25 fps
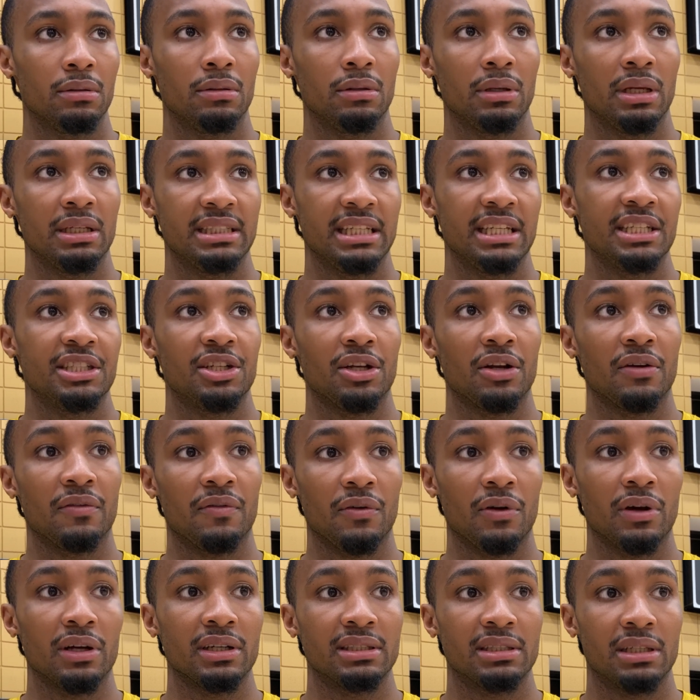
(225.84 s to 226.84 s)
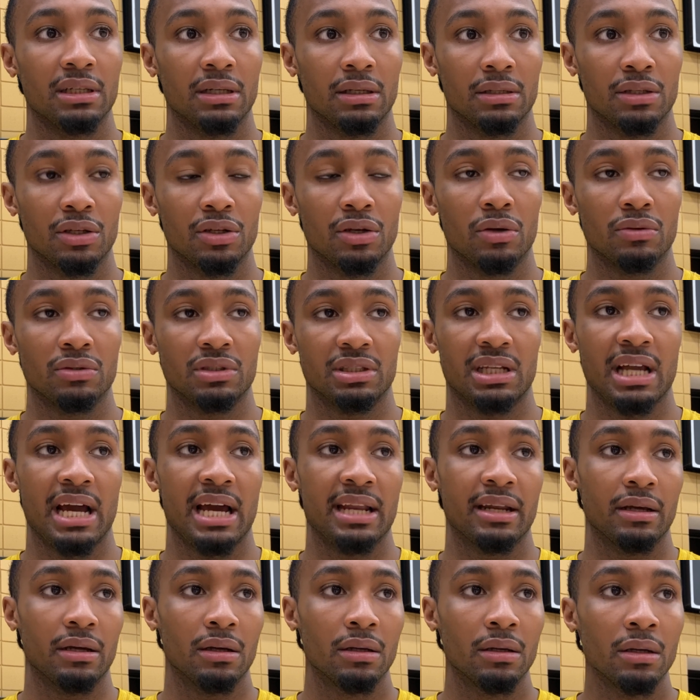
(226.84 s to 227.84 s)
it's easier for us to, you know, just
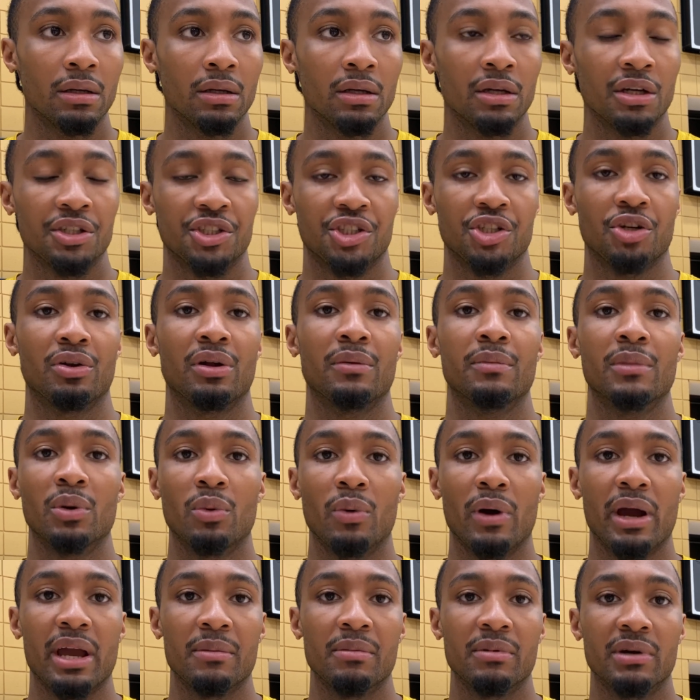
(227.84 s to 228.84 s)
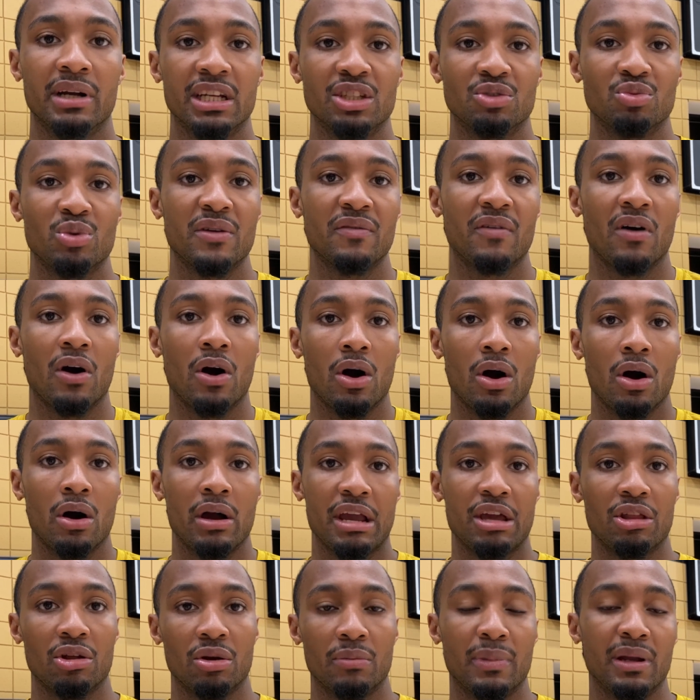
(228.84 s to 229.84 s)
kind of show them the way, because we've all
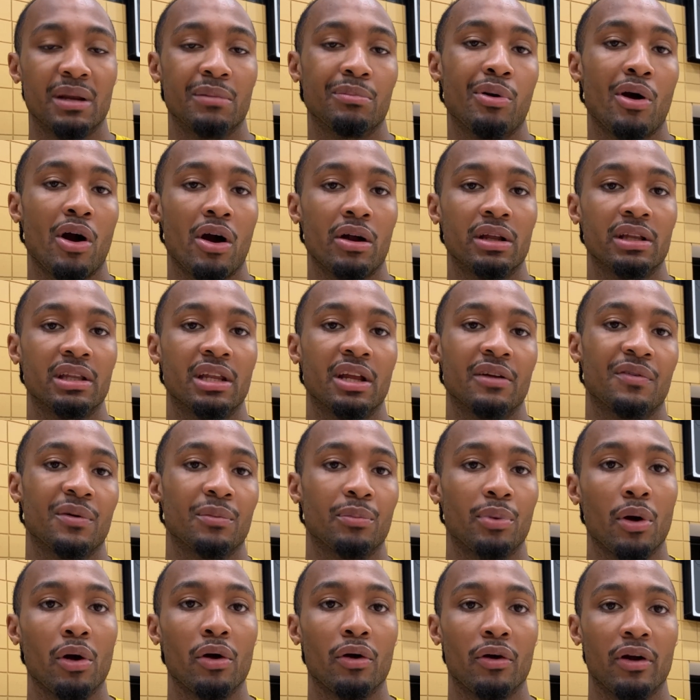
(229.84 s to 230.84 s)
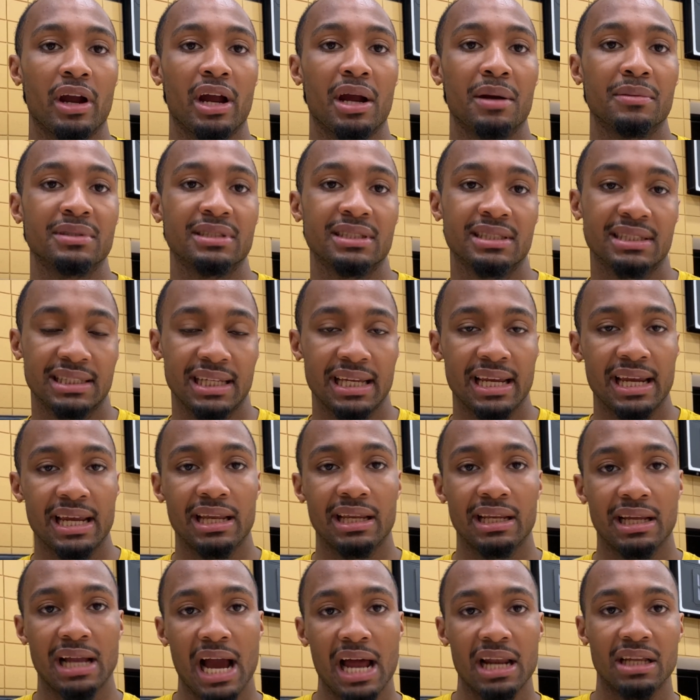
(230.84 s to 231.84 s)
either been part of different programs and
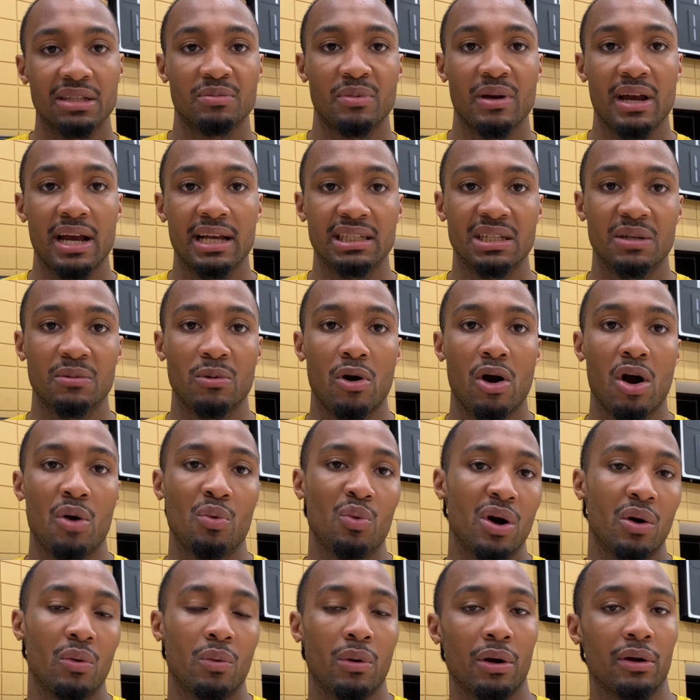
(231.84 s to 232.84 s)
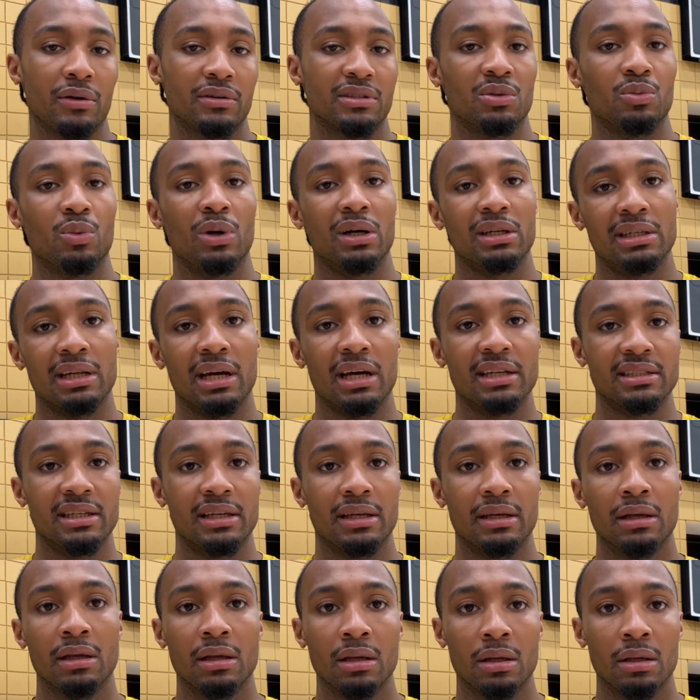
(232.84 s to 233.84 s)
seen college basketball and what works and what
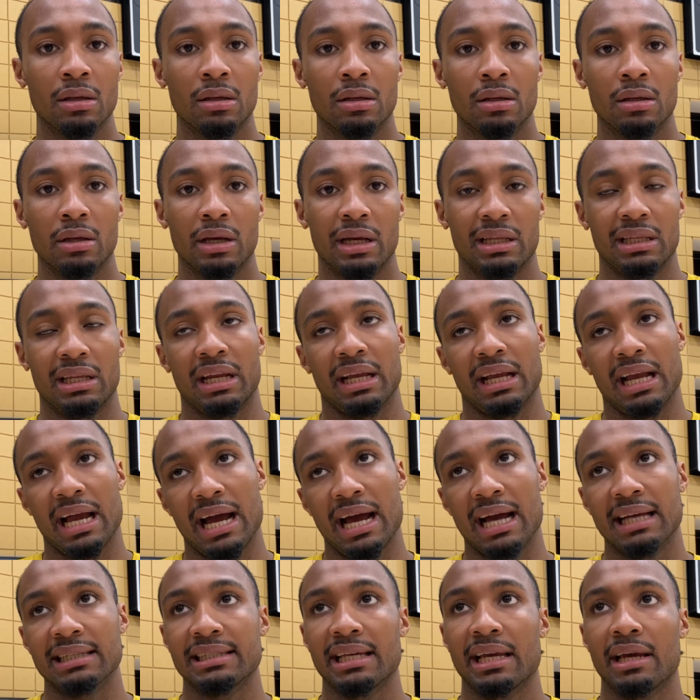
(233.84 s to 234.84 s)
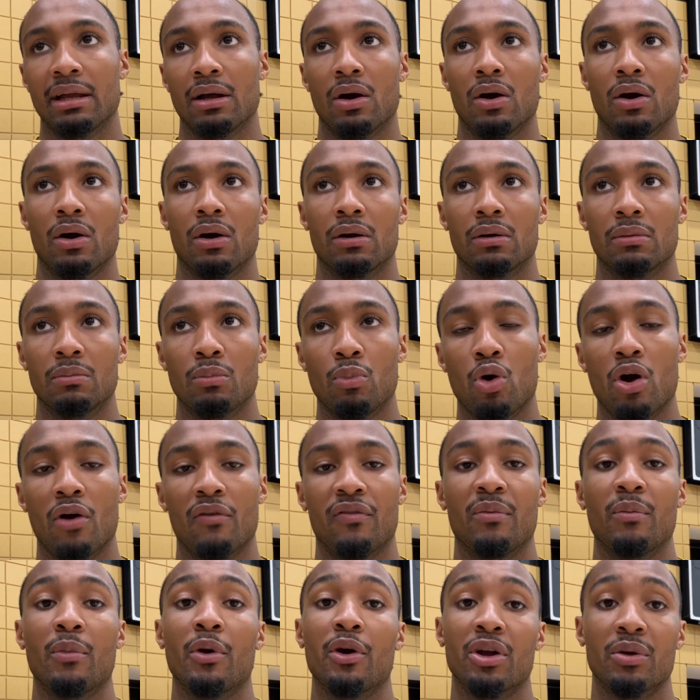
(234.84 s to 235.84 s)
doesn't. And then the guys that are more
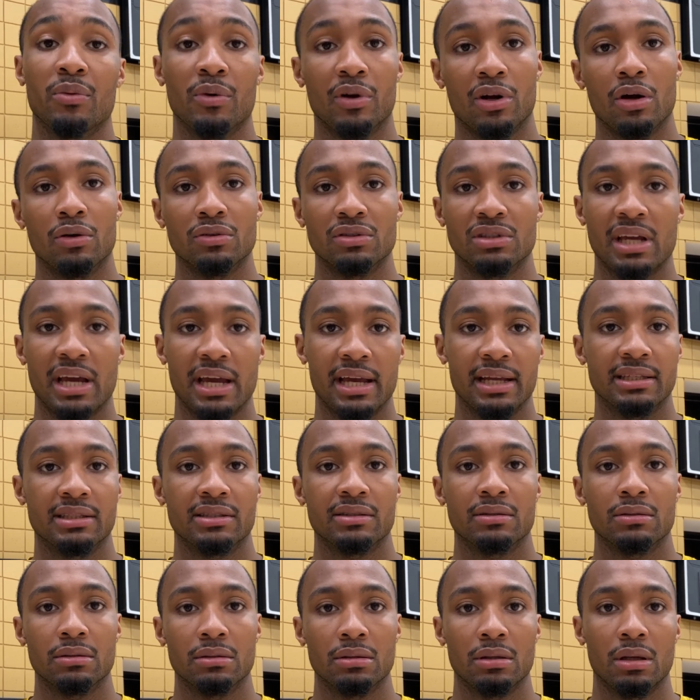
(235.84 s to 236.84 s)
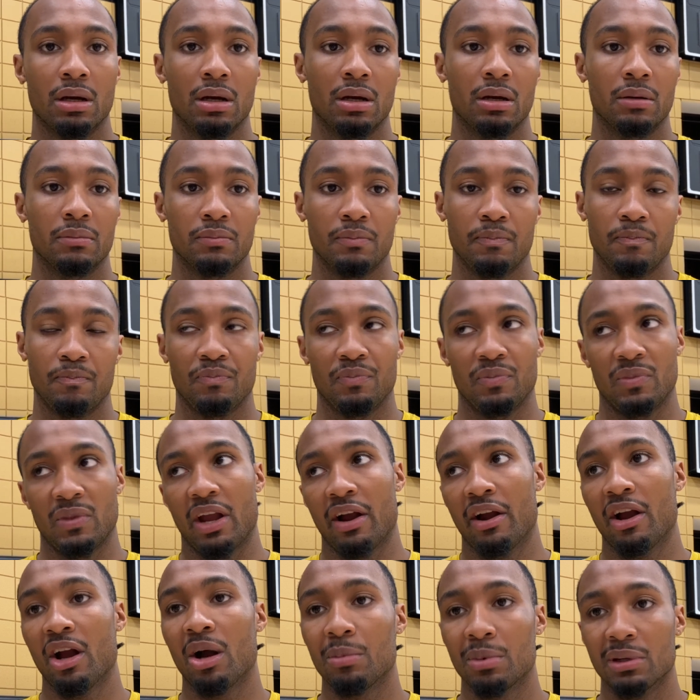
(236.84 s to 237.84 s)
familiar with Coach Gates,
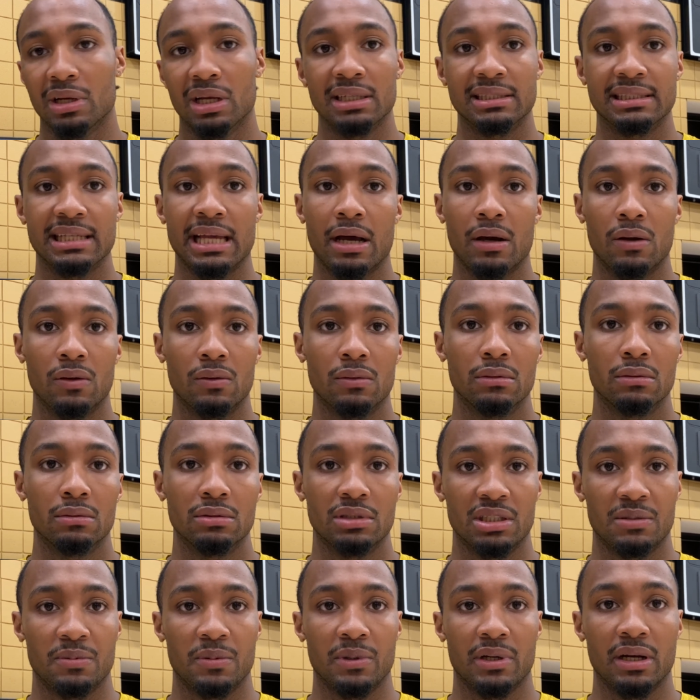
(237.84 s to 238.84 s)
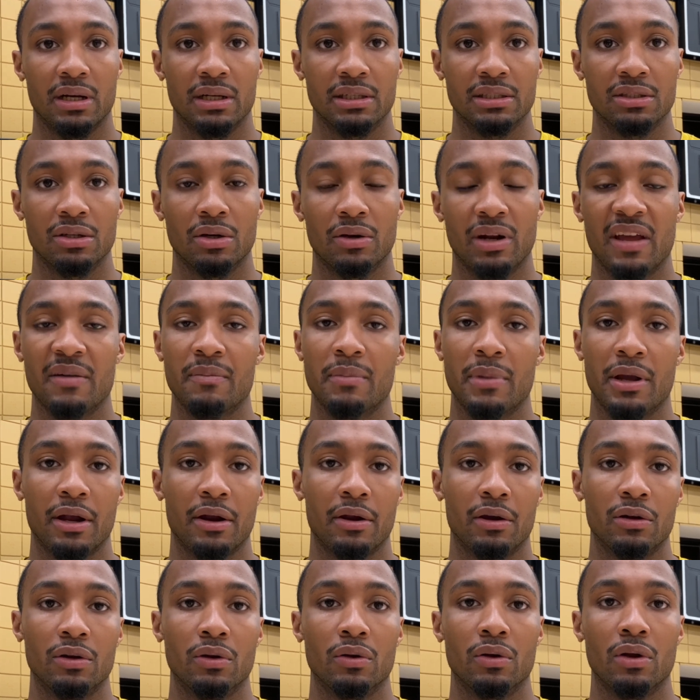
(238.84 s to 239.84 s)
they're helping us out just because, you know, they've been
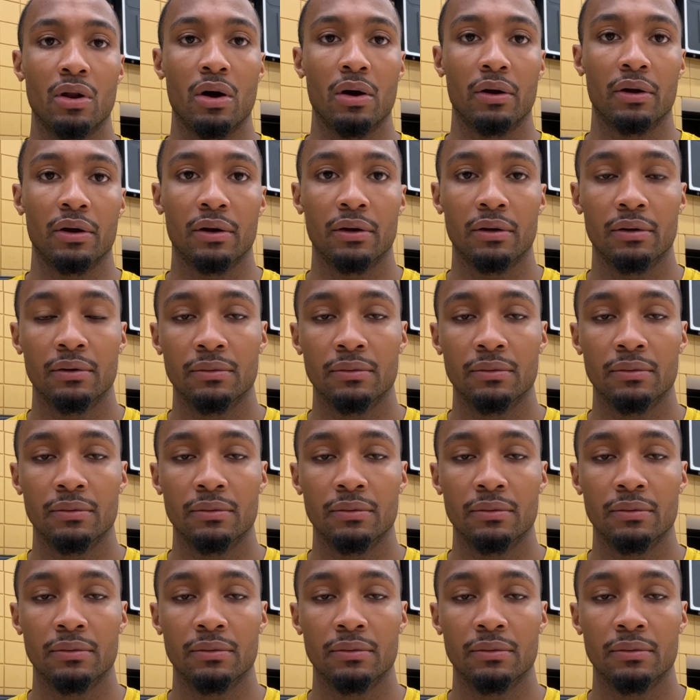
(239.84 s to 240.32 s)
here a little longer.